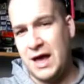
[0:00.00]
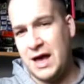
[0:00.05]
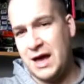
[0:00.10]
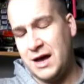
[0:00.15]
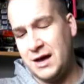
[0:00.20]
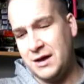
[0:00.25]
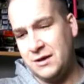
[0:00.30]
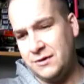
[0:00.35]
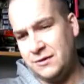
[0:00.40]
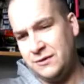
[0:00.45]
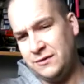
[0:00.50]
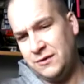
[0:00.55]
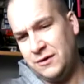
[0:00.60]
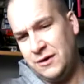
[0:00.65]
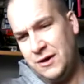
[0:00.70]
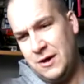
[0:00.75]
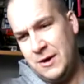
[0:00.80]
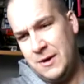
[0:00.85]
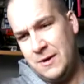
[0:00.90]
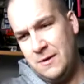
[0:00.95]
and
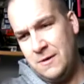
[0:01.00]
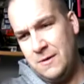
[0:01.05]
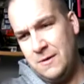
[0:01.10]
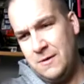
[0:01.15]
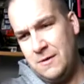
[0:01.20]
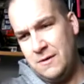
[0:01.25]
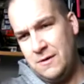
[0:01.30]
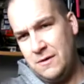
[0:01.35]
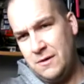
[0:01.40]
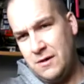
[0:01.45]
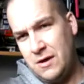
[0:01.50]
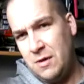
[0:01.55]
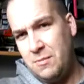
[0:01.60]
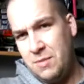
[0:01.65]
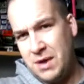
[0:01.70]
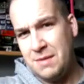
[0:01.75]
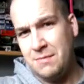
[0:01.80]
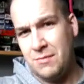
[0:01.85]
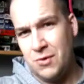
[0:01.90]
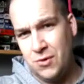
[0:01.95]
a
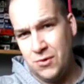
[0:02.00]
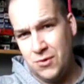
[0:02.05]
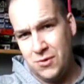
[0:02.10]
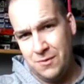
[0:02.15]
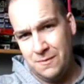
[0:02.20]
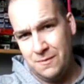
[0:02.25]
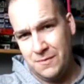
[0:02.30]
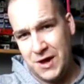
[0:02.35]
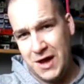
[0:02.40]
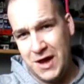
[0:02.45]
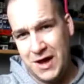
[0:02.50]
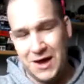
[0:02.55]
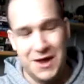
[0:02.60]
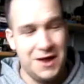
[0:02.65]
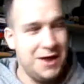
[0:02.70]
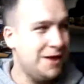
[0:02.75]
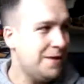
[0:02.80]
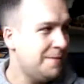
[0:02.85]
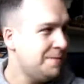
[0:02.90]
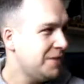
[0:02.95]
bit more.
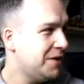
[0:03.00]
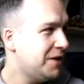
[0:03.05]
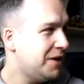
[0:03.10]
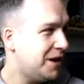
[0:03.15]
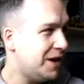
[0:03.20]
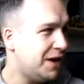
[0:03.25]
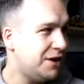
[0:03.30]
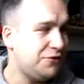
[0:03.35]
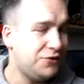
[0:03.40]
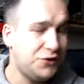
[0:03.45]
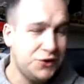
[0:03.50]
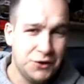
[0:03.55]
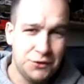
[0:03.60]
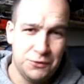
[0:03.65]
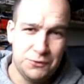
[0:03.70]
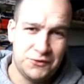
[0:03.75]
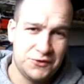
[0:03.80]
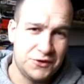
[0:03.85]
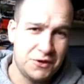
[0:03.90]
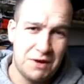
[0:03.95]
It is
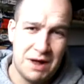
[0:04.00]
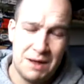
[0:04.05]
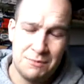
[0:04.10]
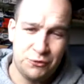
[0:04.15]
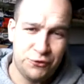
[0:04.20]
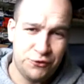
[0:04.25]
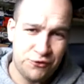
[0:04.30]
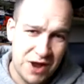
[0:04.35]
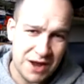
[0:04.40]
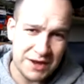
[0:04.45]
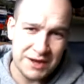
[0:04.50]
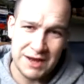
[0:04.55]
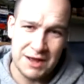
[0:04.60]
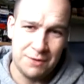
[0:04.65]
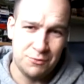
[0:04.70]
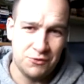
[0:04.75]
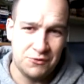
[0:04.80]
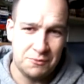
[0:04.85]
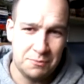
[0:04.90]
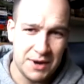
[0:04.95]
huge, so I'm dreading
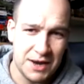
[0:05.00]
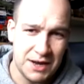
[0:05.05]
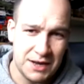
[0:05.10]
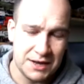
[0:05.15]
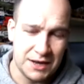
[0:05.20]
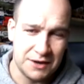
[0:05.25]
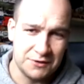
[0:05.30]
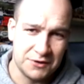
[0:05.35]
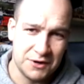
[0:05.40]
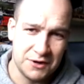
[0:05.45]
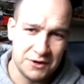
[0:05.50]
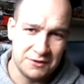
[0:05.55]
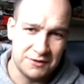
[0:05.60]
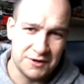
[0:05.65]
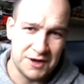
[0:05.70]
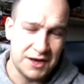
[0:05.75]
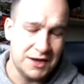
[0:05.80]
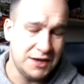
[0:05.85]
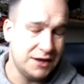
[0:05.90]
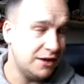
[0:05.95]
how much paint that's going to
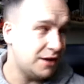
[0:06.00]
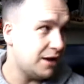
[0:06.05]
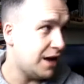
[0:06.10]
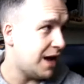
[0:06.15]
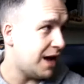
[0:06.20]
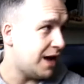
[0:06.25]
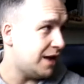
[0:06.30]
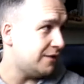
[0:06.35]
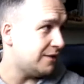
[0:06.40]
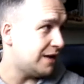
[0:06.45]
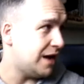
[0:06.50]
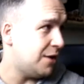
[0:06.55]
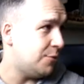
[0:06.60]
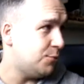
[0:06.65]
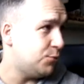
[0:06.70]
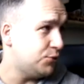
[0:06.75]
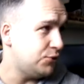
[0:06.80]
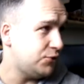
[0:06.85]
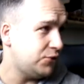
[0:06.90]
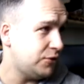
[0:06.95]
take, and how
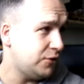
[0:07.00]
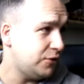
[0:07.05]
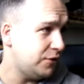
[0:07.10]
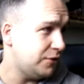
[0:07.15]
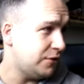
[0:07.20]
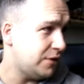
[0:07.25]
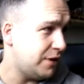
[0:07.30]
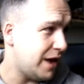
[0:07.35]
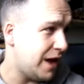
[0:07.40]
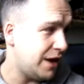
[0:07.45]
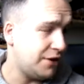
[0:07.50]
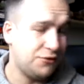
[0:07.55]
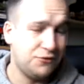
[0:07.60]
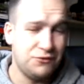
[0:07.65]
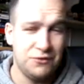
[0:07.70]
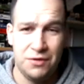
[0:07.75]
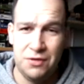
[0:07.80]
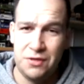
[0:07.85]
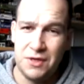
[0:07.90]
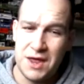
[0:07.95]
much
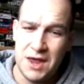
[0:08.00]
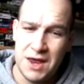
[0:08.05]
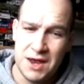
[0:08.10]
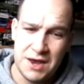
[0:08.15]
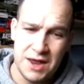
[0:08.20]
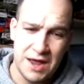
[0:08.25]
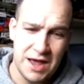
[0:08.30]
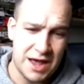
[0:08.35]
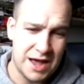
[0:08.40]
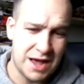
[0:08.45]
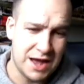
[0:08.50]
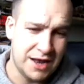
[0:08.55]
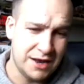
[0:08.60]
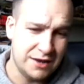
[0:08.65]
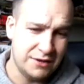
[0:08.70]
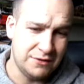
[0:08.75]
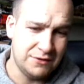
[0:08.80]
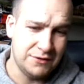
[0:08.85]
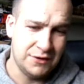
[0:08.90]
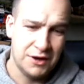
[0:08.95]
extra thin
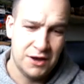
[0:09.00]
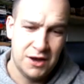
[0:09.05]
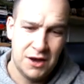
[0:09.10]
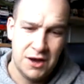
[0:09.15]
and